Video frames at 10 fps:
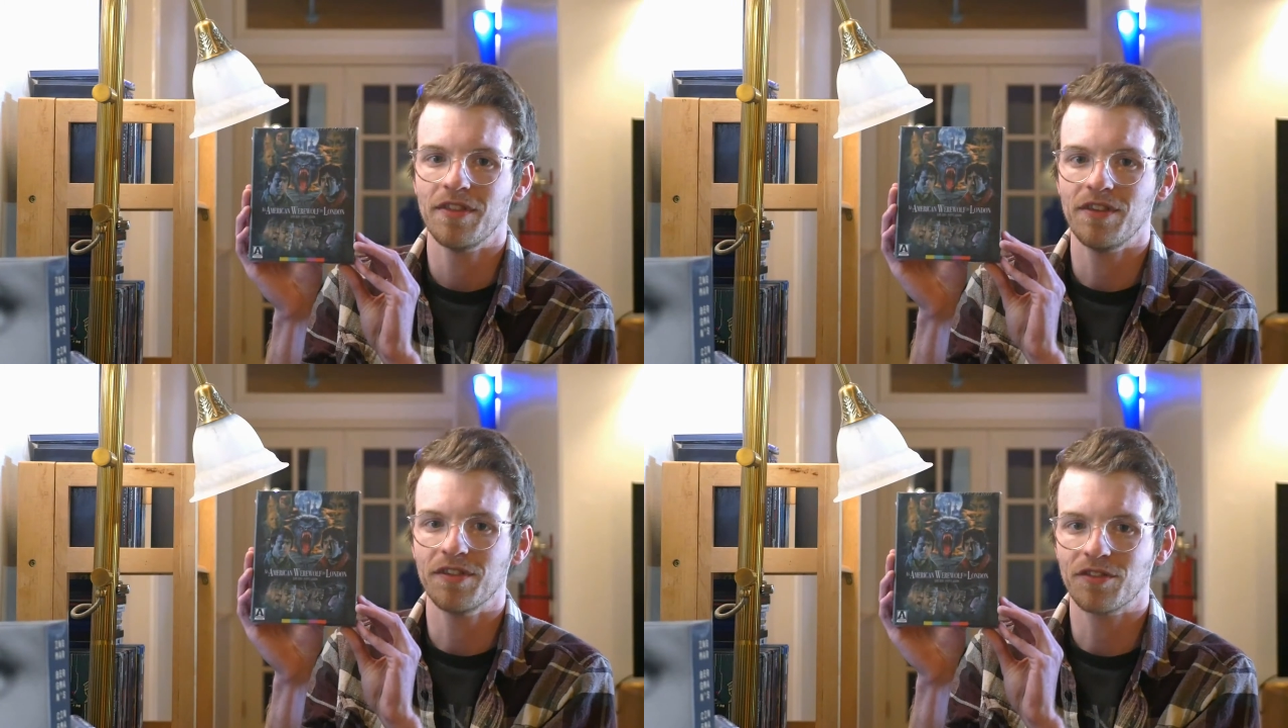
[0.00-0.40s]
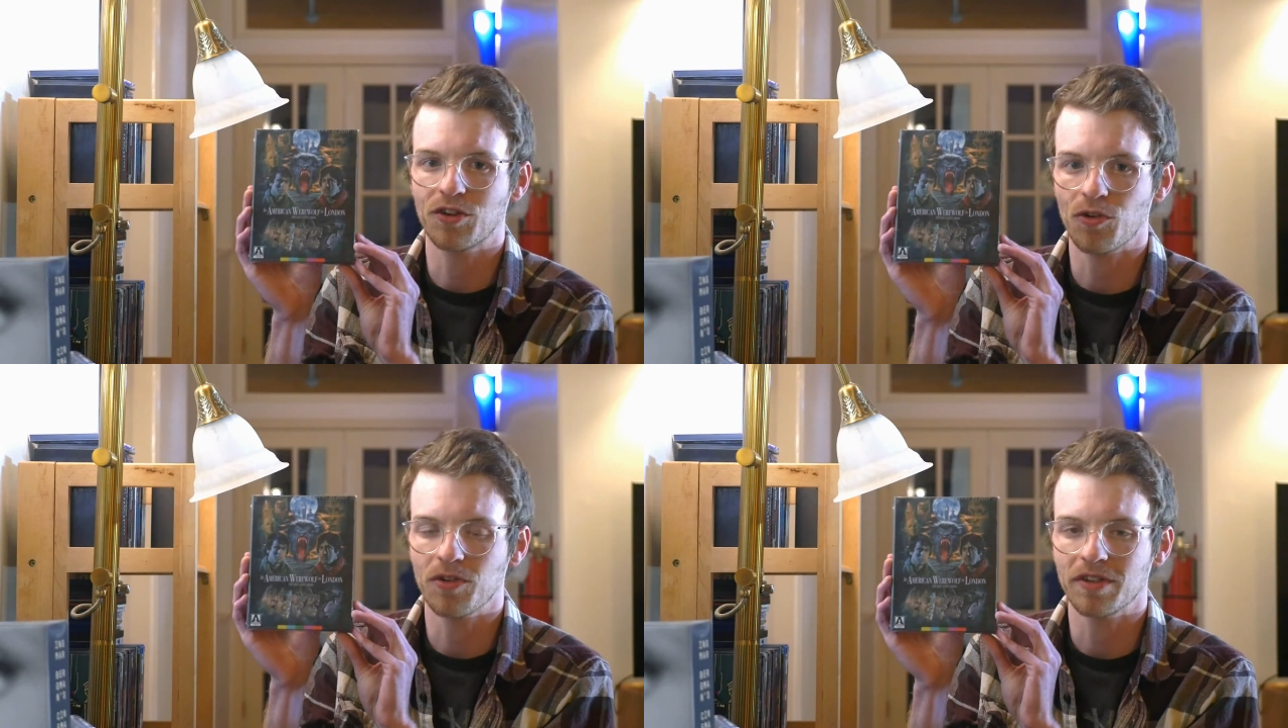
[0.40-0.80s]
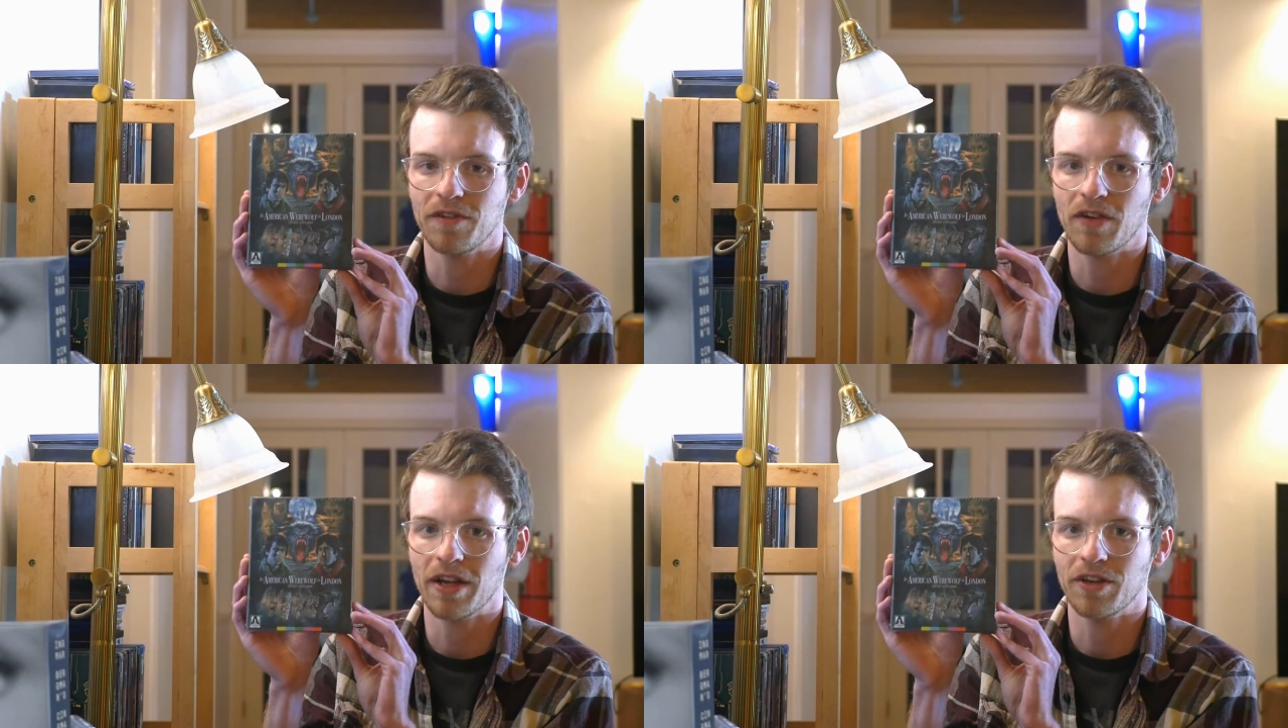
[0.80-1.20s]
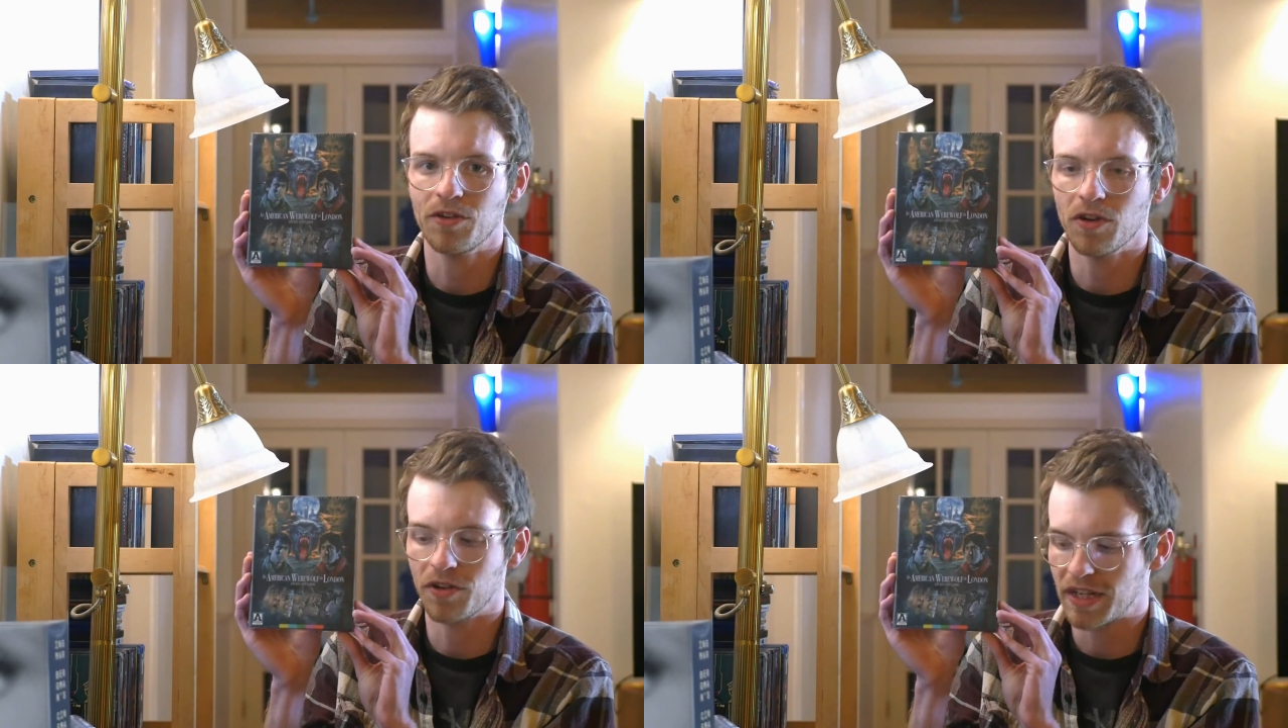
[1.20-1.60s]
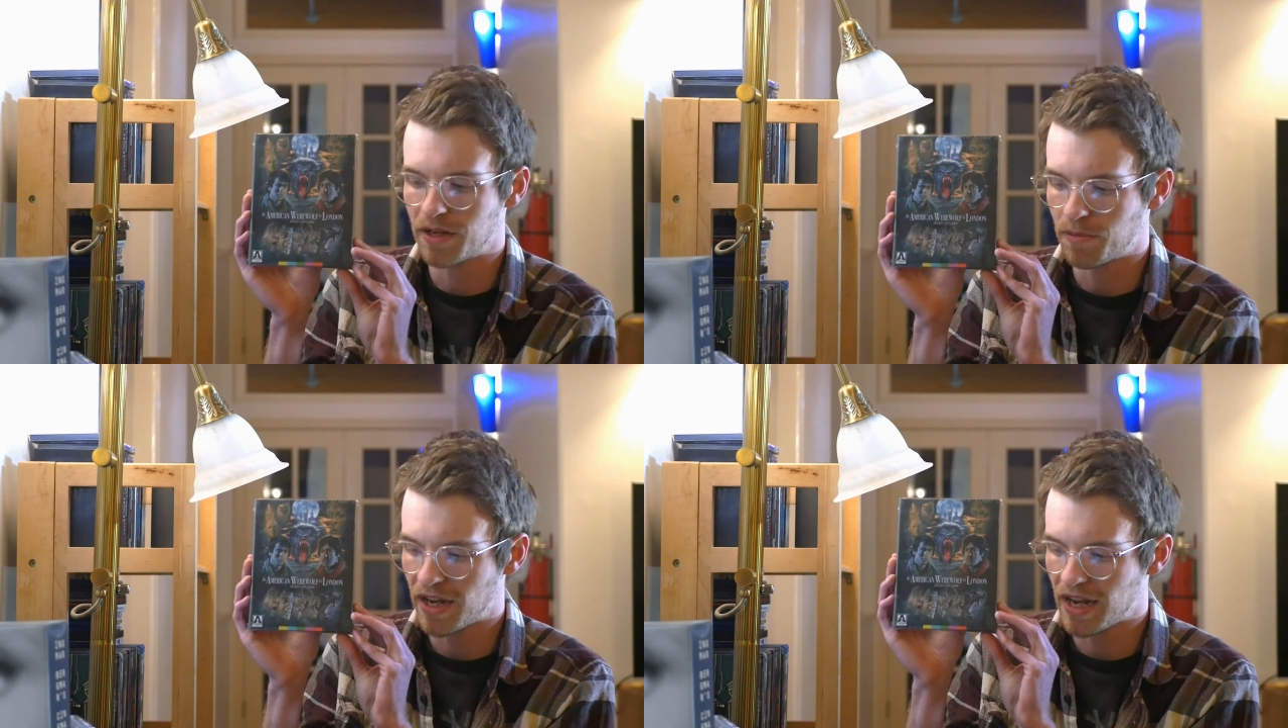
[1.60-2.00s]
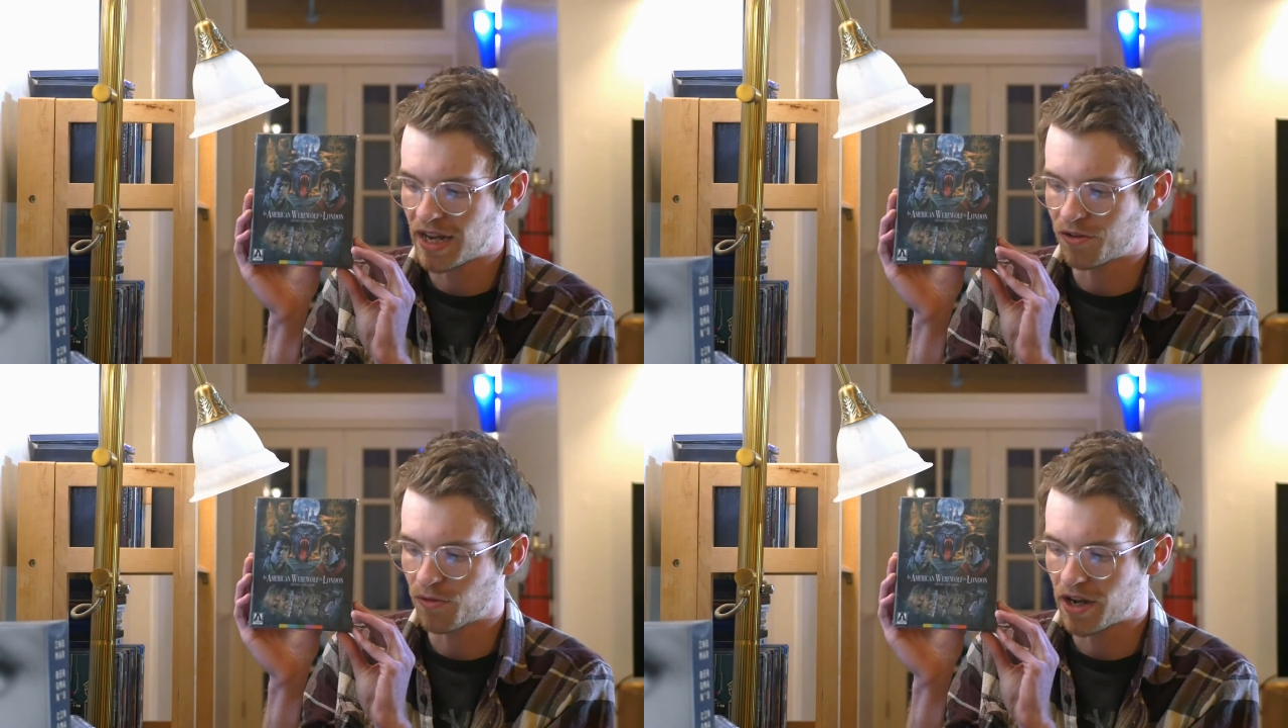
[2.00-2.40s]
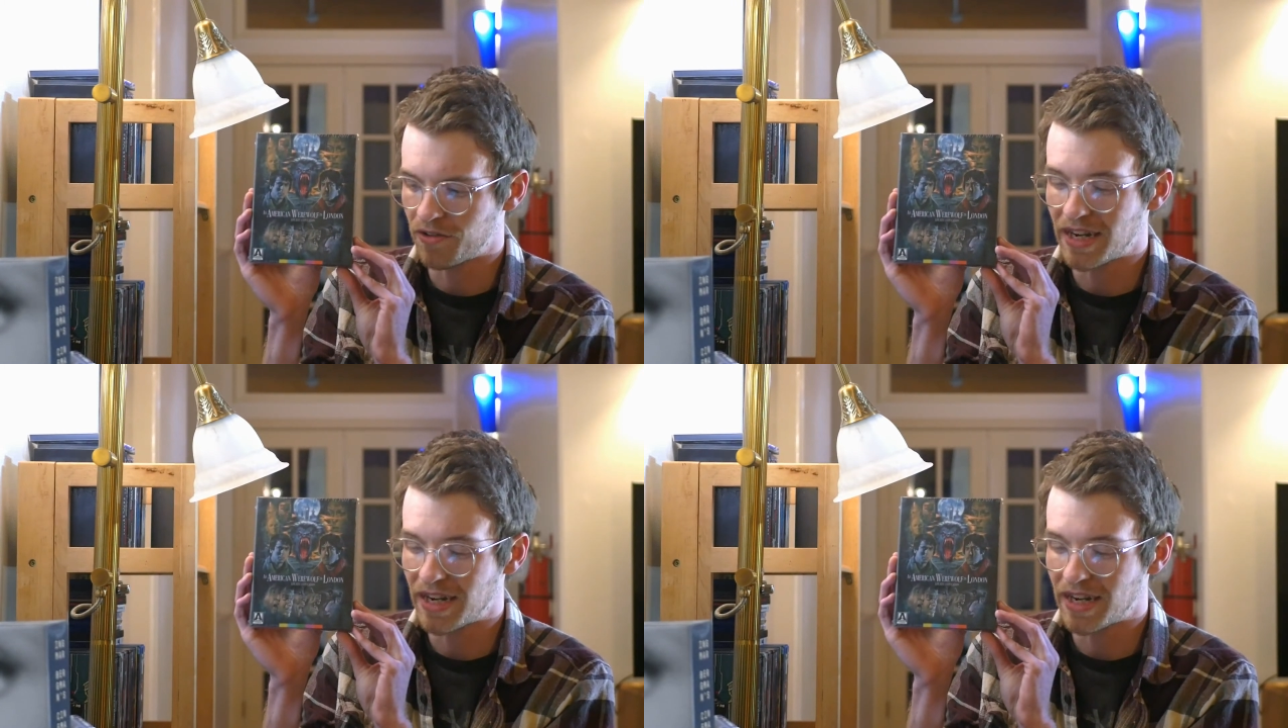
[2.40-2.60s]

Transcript: This is currently valued on eBay at around